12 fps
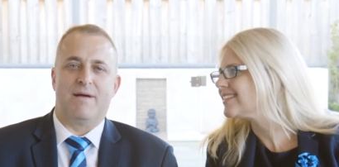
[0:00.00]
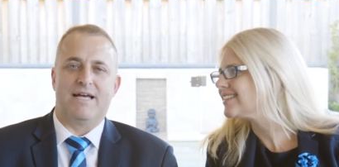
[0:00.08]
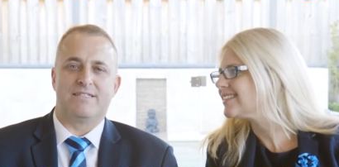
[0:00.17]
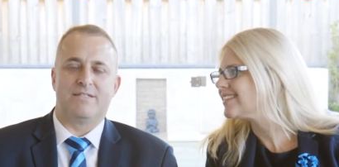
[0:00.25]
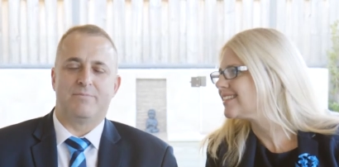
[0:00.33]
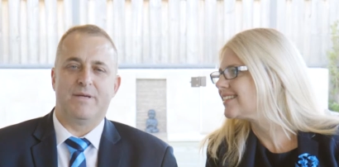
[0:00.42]

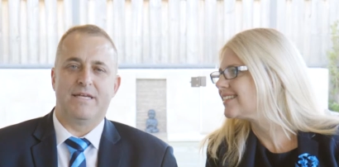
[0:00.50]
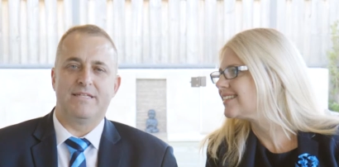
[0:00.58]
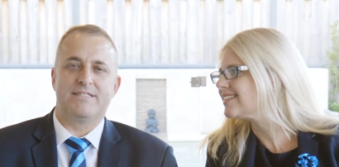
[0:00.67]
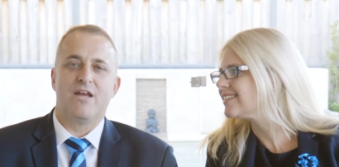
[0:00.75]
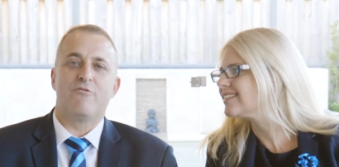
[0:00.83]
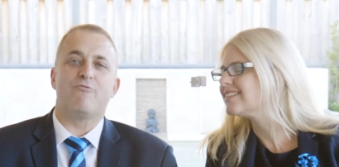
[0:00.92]

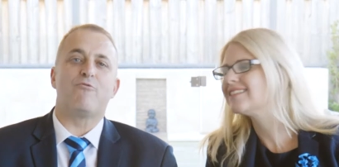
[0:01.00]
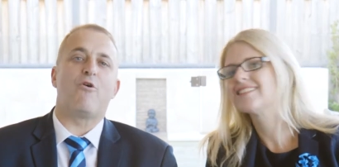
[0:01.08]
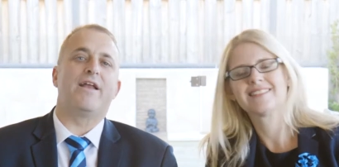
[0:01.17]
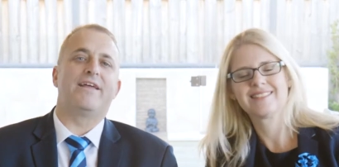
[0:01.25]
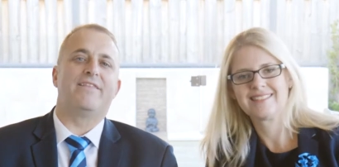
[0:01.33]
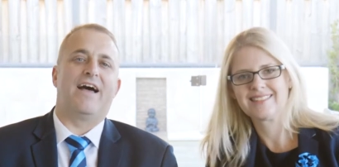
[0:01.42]
Speaker 1: masterpiece
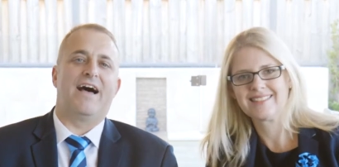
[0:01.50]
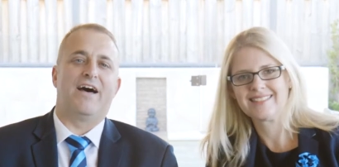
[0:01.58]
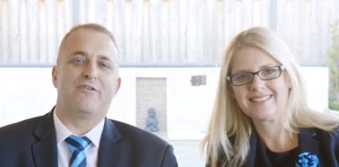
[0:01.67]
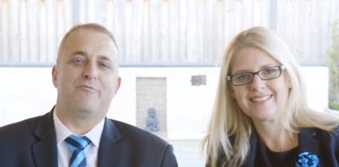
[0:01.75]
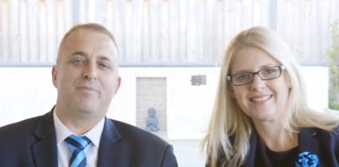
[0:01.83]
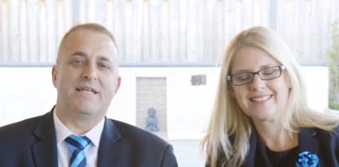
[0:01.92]
right in the heart
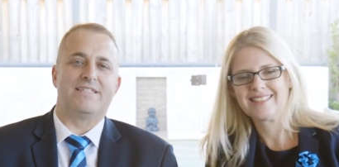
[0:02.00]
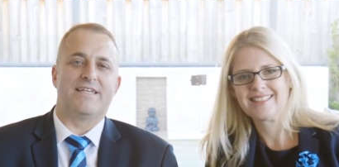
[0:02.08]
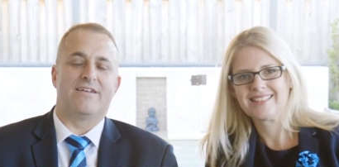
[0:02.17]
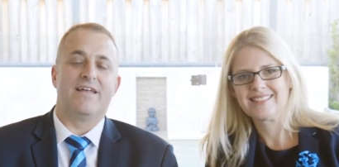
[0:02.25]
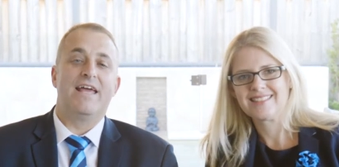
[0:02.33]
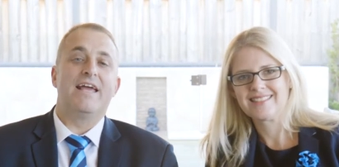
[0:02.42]
of Pitt
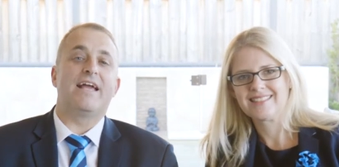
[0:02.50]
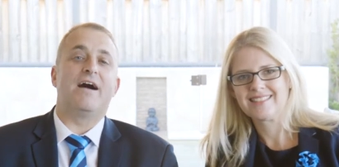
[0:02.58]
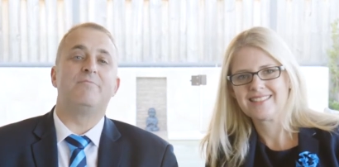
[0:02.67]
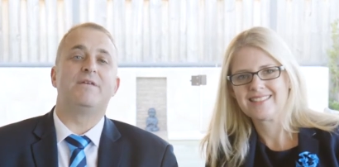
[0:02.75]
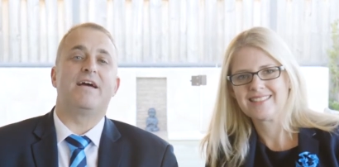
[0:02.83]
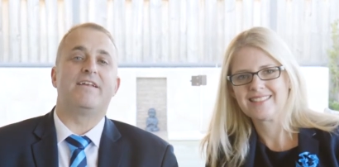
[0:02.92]
Town.
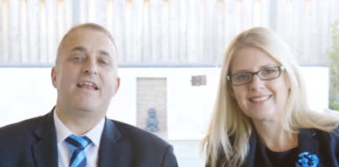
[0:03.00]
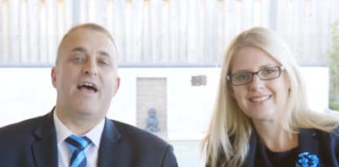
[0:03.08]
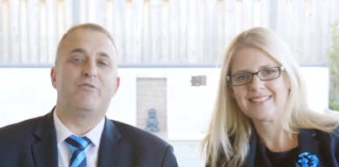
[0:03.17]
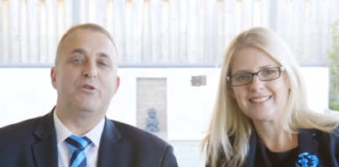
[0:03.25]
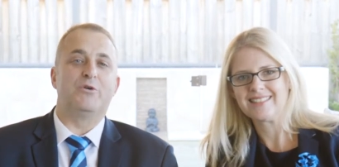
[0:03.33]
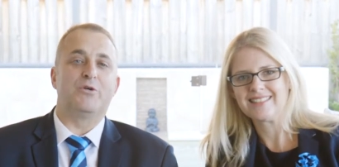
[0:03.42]
Come down and
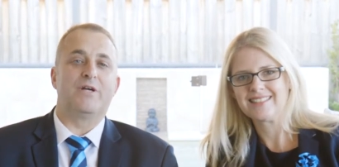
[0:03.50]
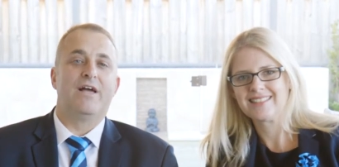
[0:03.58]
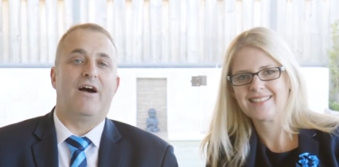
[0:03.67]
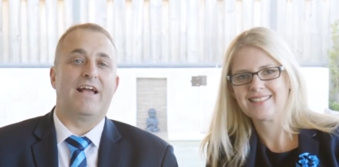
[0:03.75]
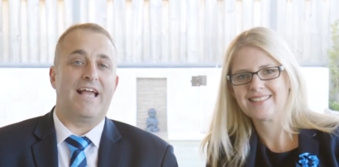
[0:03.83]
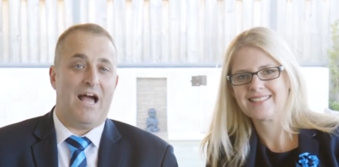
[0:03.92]
have a look.
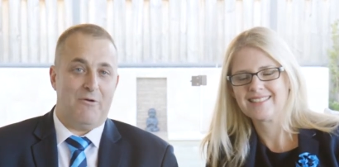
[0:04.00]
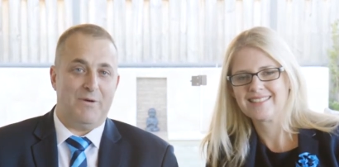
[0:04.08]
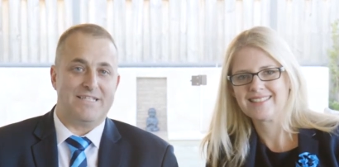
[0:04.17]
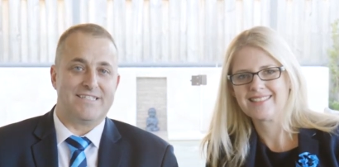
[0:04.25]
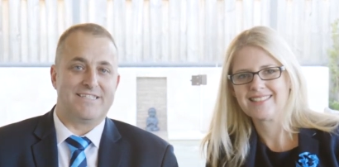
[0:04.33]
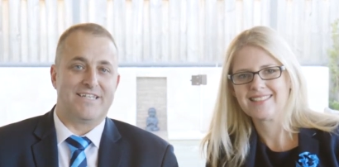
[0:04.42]
I can't
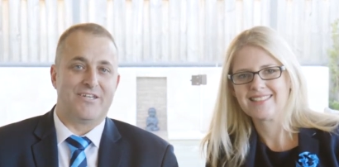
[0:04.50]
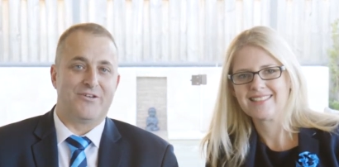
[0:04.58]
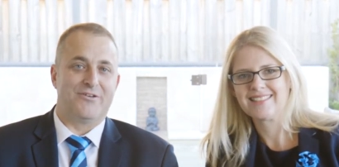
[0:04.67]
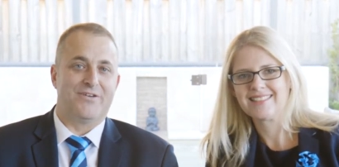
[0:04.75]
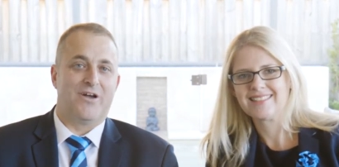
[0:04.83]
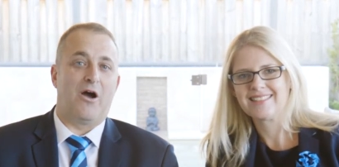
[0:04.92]
wait to see you.
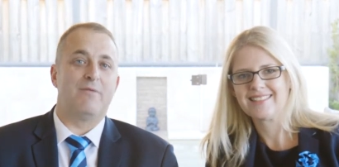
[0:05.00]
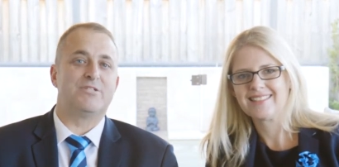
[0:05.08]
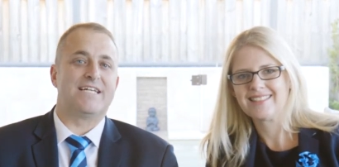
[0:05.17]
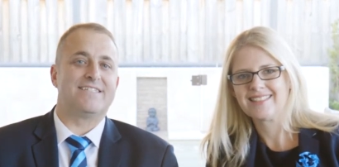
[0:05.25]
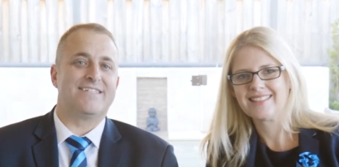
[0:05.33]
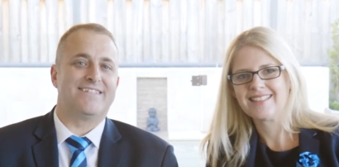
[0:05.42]
I'm
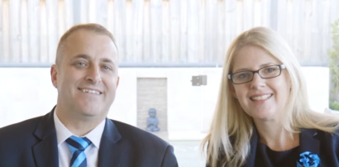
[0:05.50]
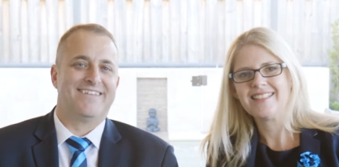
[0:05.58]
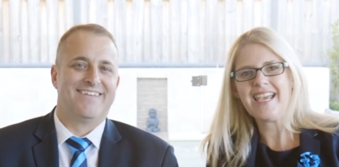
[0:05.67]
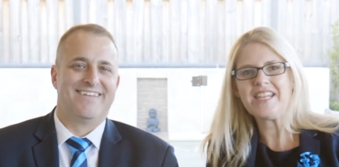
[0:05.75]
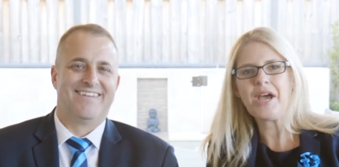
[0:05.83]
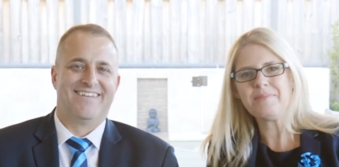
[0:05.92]
Jason.
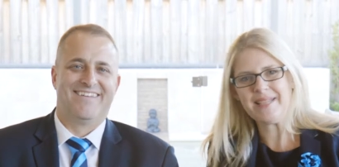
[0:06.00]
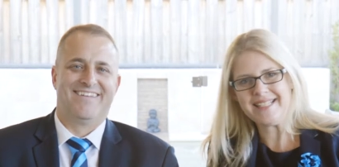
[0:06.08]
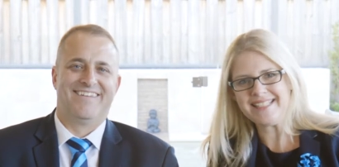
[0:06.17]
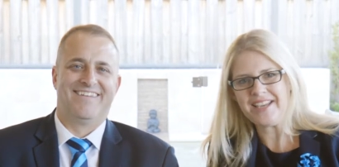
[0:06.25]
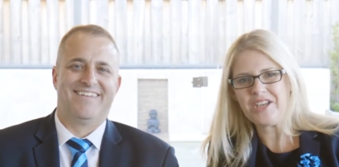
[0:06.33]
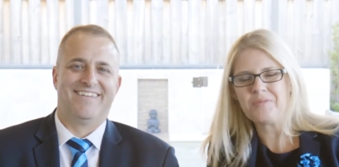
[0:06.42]
Speaker 2: And I'm
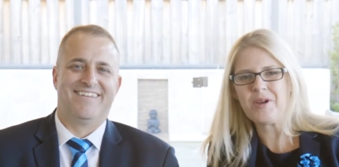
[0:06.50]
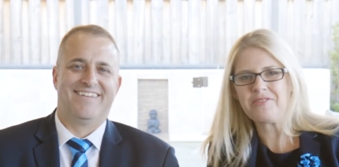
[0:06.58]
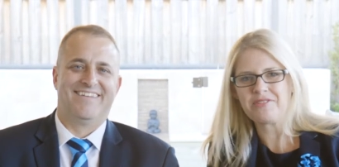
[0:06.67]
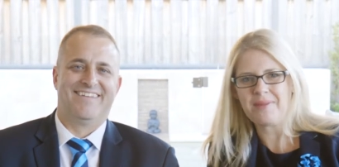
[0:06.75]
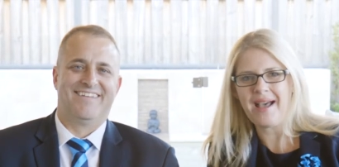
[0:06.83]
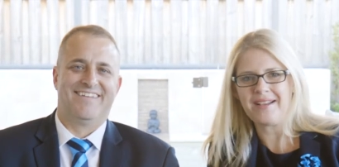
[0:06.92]
Linda, and we're
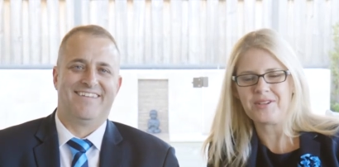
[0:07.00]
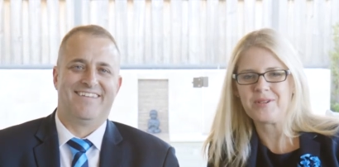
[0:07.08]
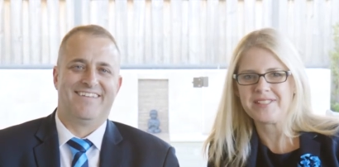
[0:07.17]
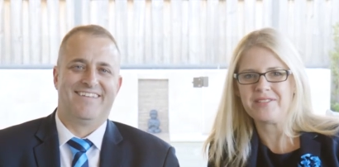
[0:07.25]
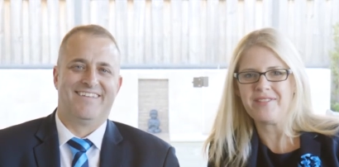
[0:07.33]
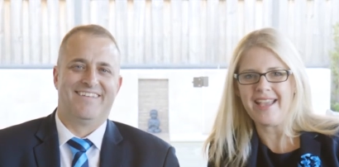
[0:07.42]
from
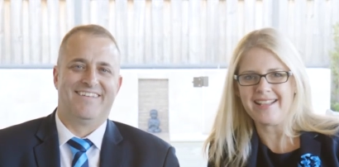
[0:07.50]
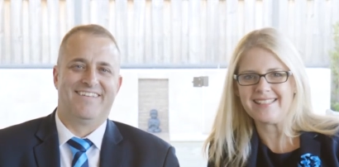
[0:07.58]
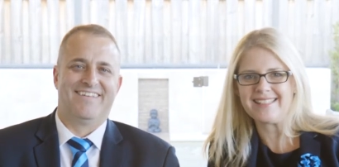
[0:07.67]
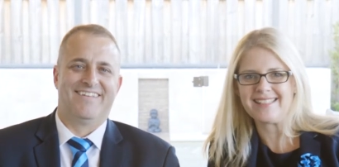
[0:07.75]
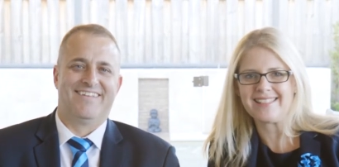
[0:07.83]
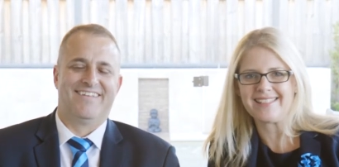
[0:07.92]
Harcourts
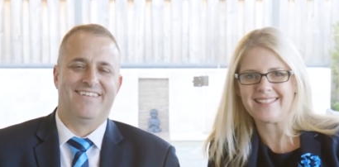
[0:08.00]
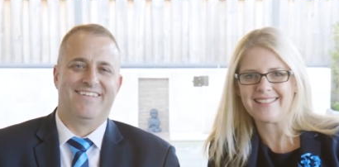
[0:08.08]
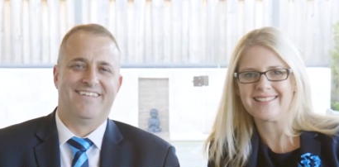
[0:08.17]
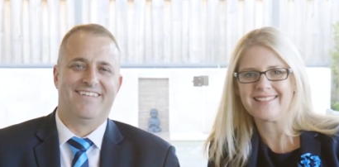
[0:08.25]
Advanced.